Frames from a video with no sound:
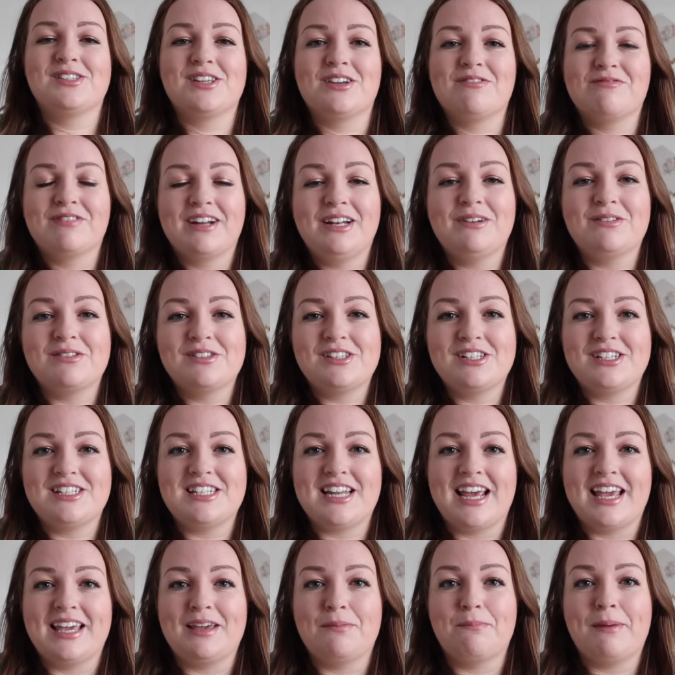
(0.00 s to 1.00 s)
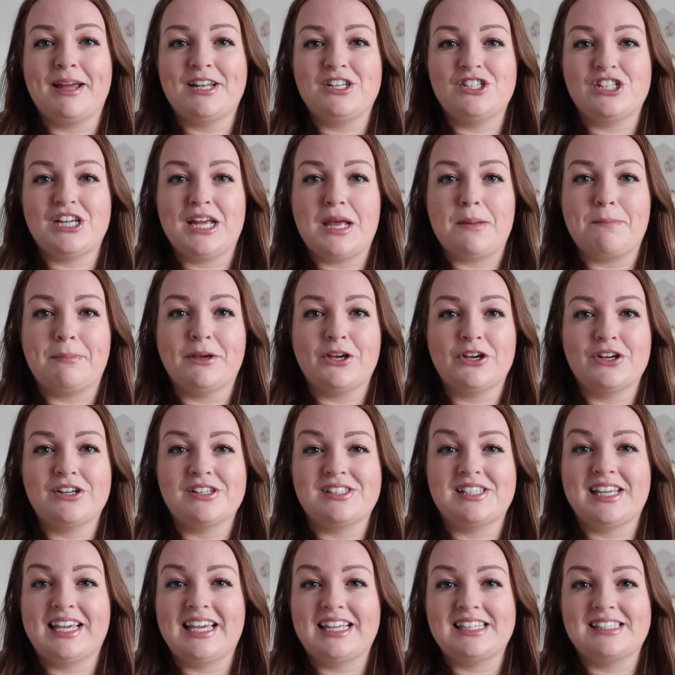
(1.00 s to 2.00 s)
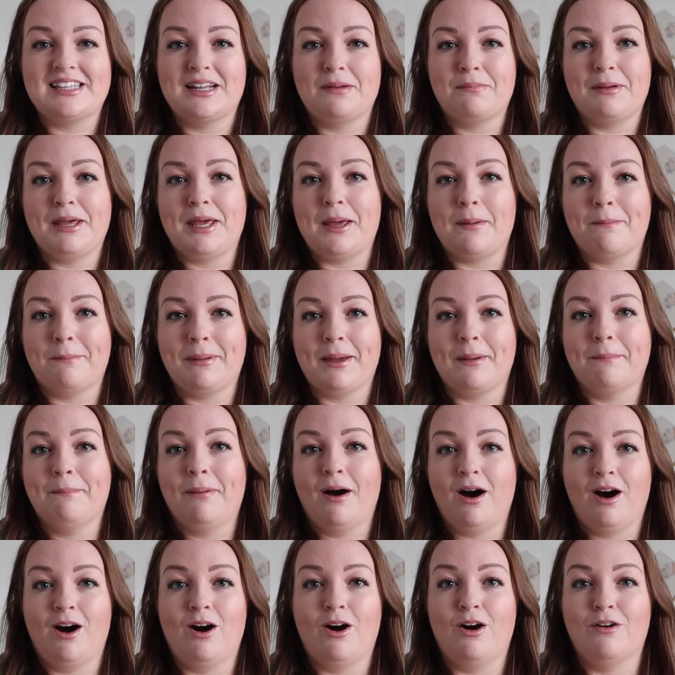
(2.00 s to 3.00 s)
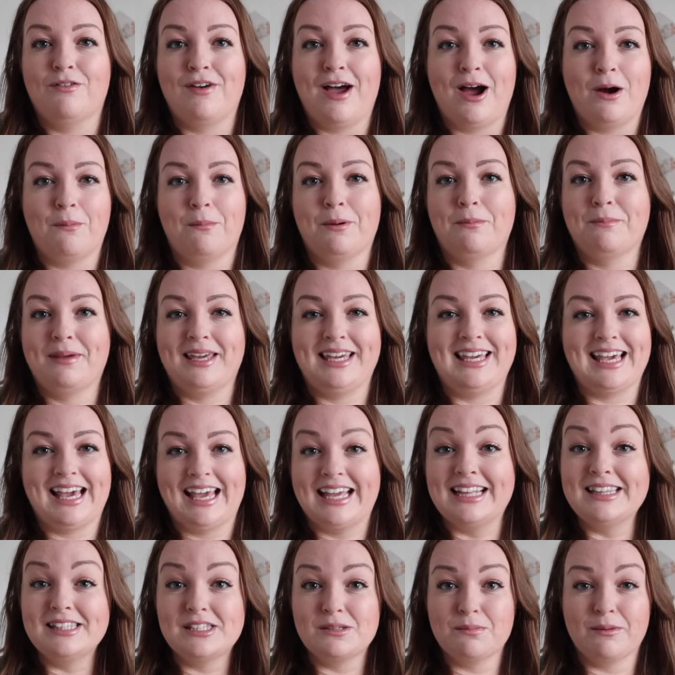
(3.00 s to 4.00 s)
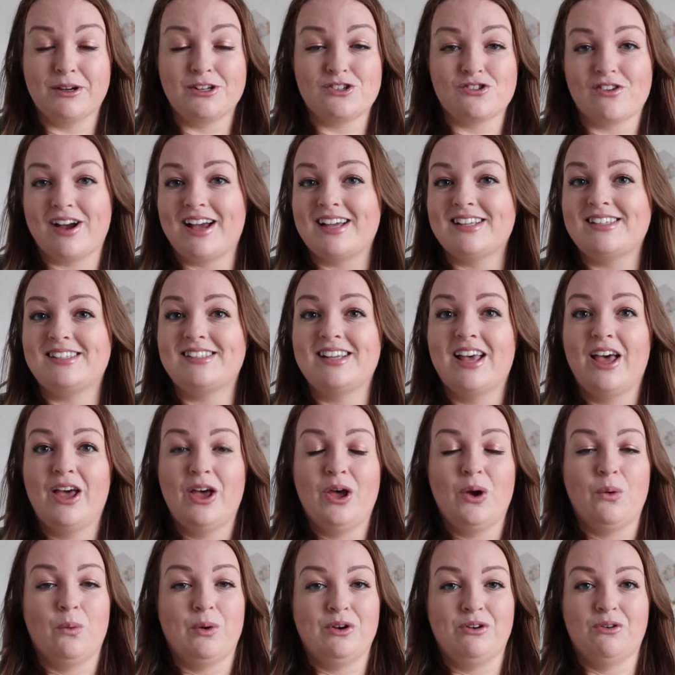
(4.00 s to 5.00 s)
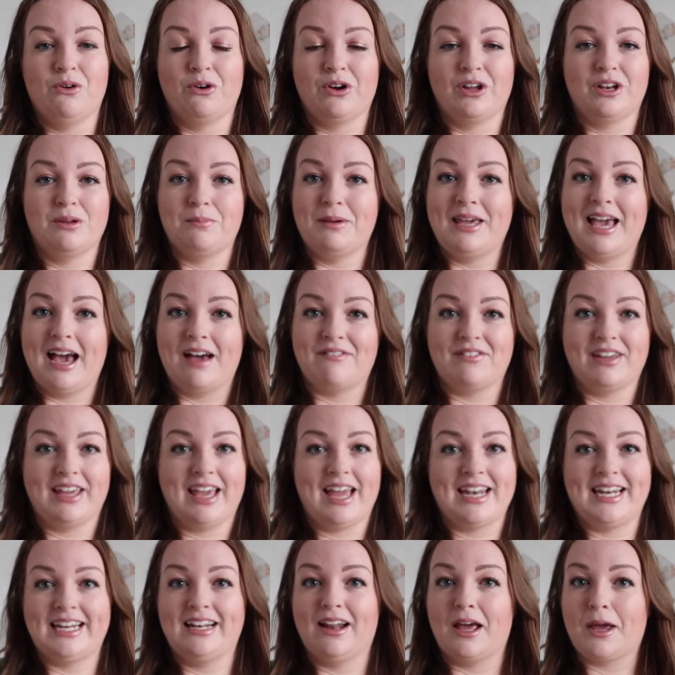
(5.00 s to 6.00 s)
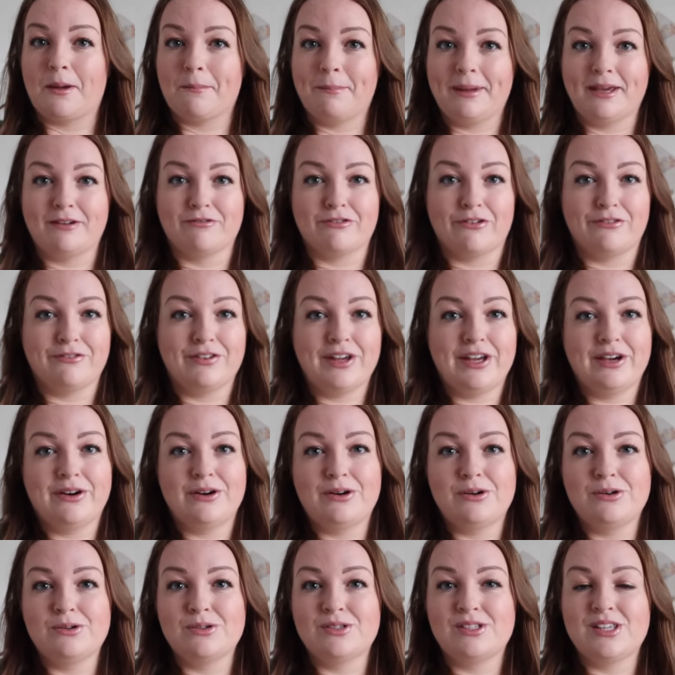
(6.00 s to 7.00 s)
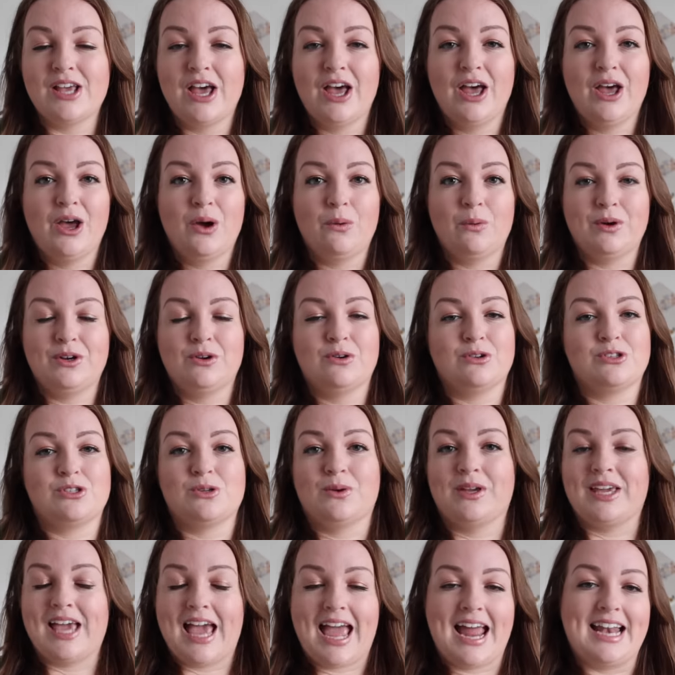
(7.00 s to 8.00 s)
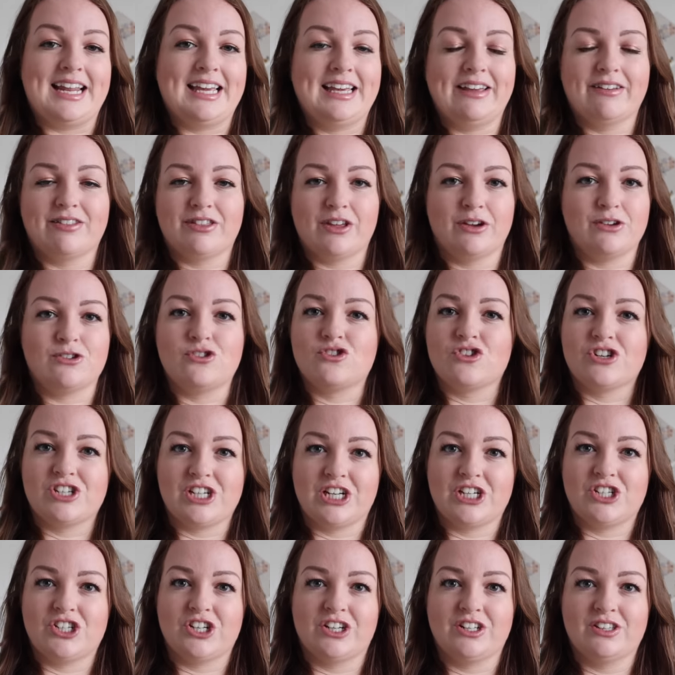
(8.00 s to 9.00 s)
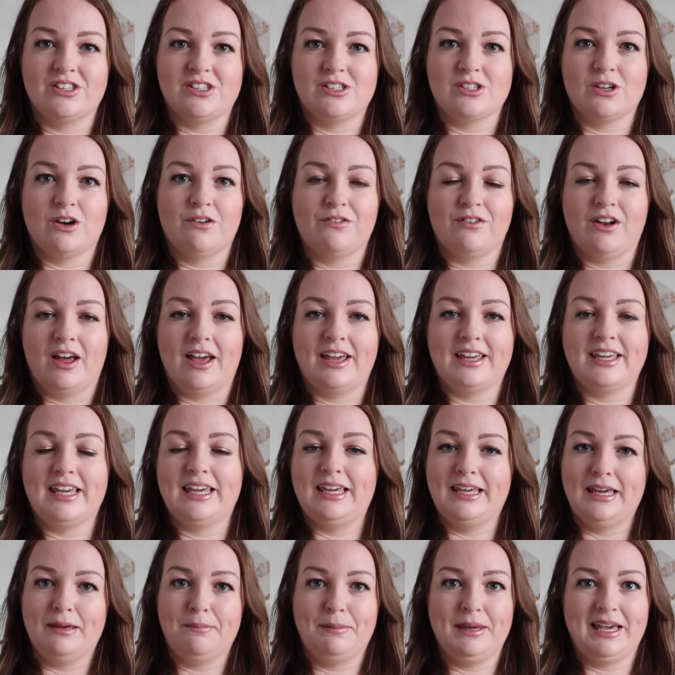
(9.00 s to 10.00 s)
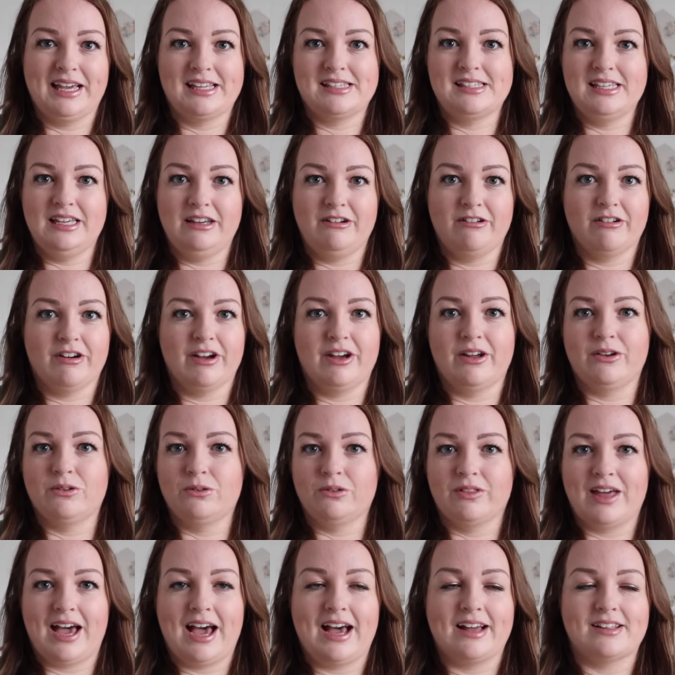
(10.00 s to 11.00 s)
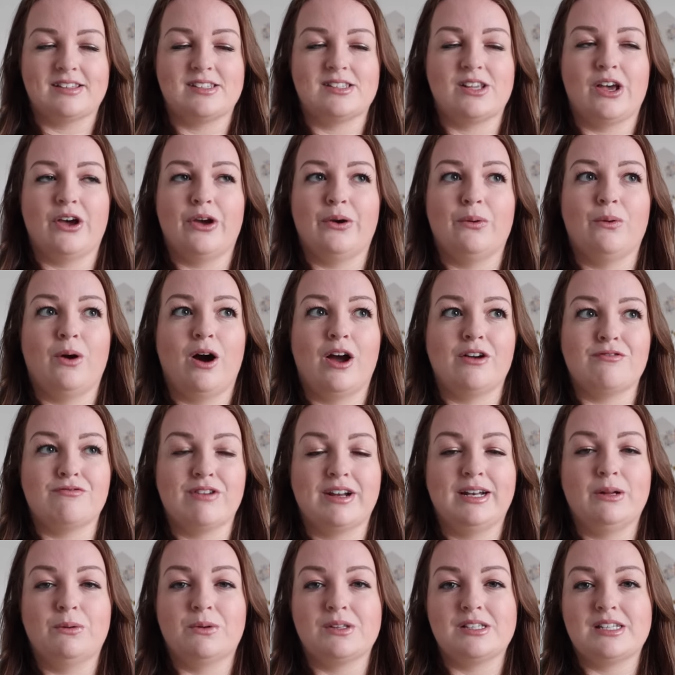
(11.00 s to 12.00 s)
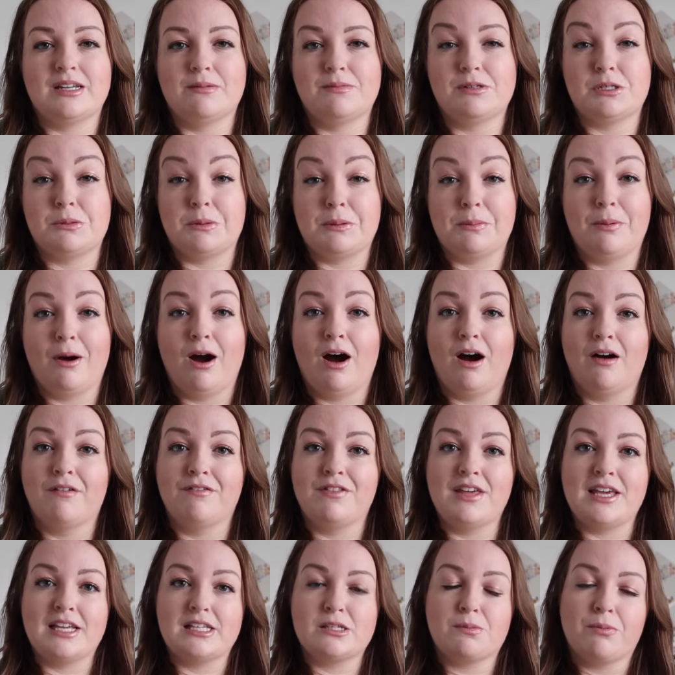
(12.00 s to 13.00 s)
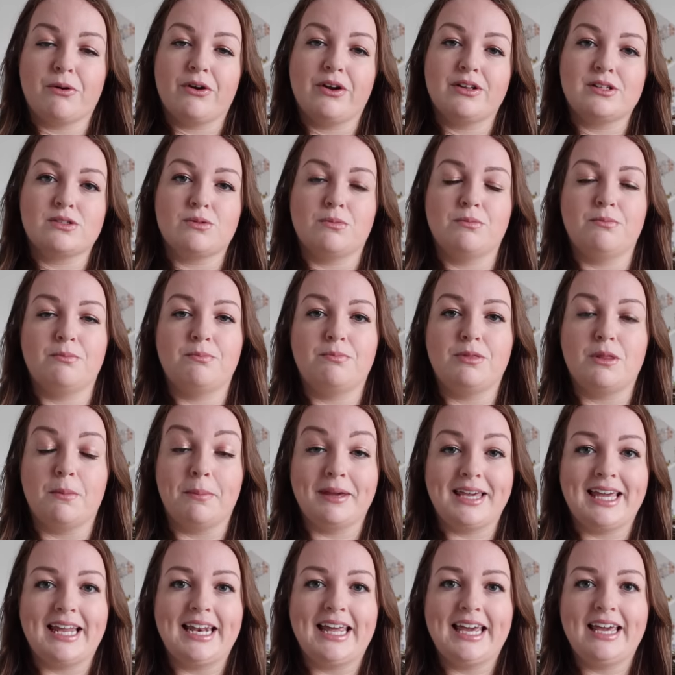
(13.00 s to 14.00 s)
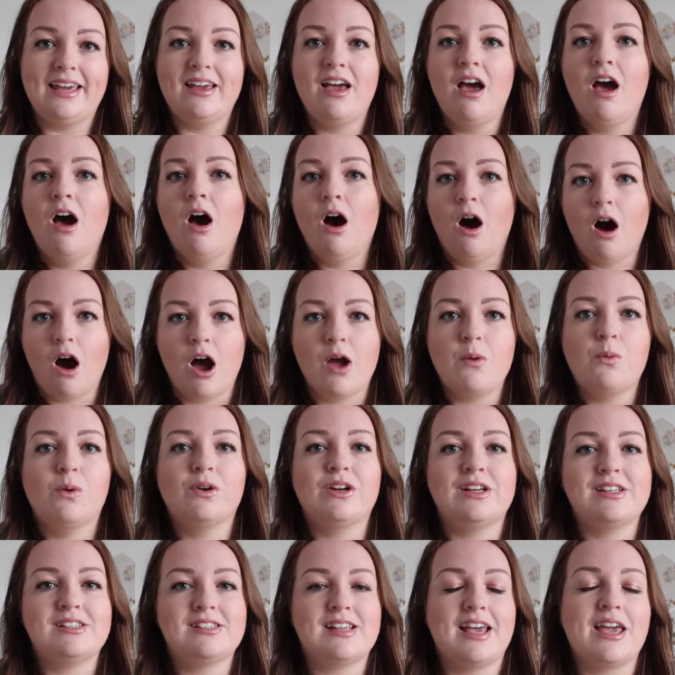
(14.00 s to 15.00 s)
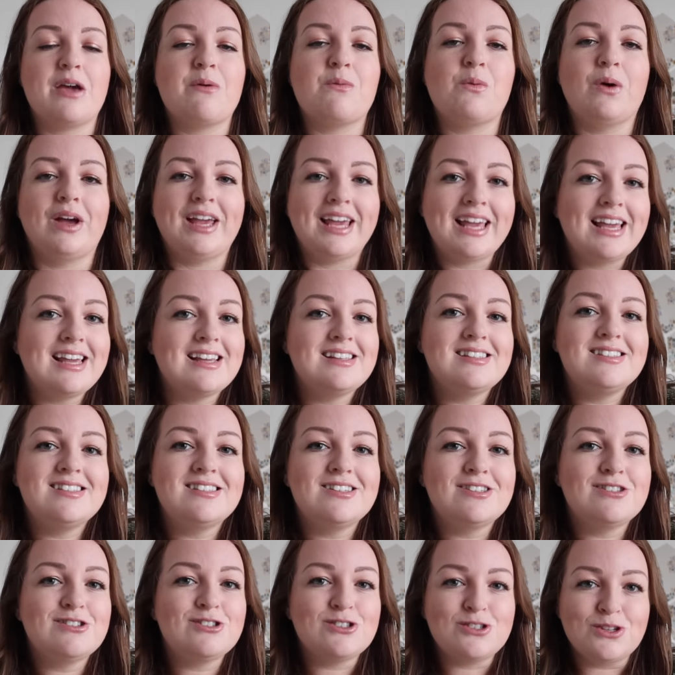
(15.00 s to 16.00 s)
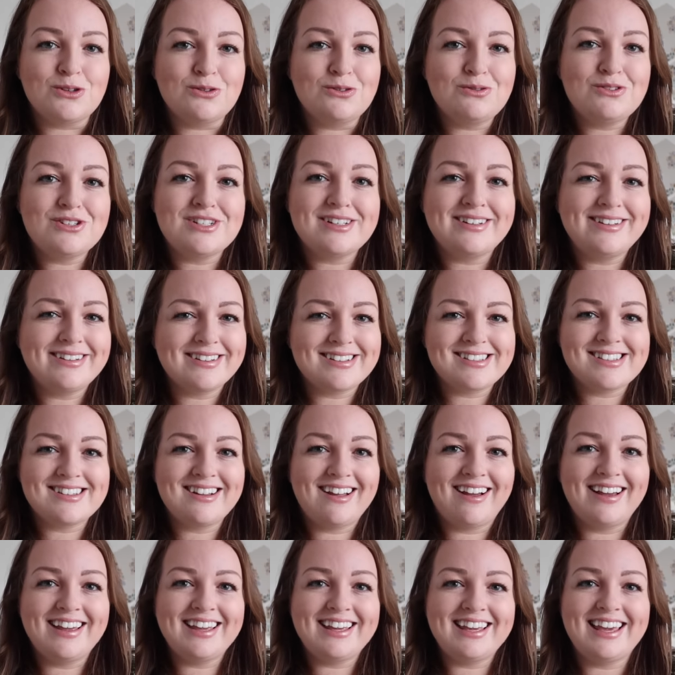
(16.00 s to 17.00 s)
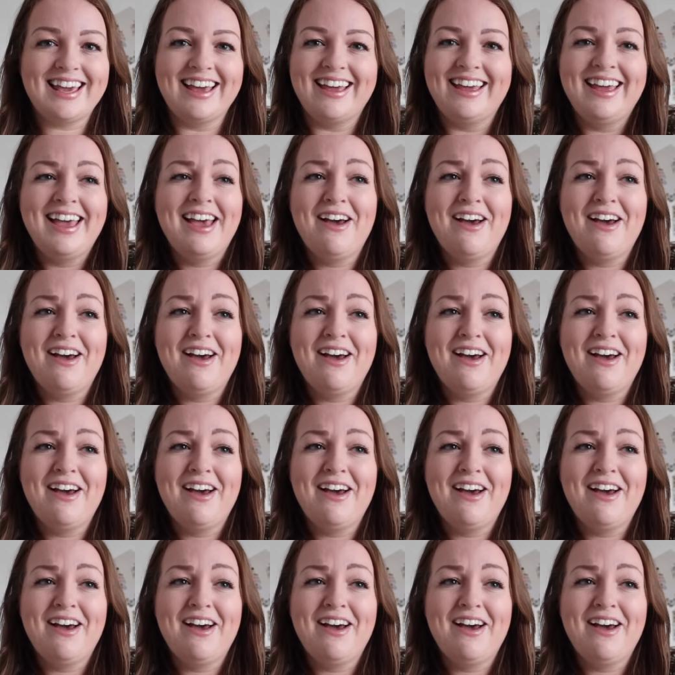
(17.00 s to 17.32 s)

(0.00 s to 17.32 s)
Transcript: So I really wanted to take Benji because he's gonna be a big part of helping me get into my dress. We're not gonna be having any like big reveals. We're not doing any of those traditions of like keeping it secret and all that. So I really wanted him to be part of the experience from the beginning. I want to say in what his suit looks like.